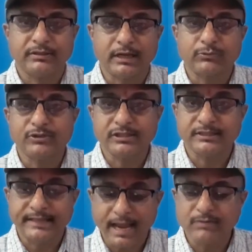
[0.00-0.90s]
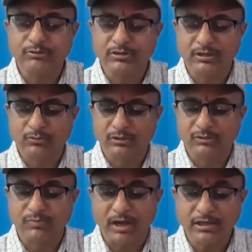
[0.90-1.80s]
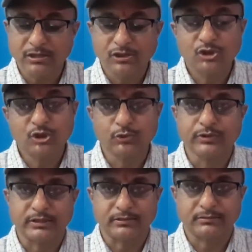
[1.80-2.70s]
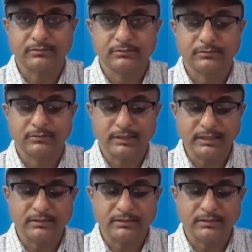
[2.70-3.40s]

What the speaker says: that which it can be done was by sewing, right?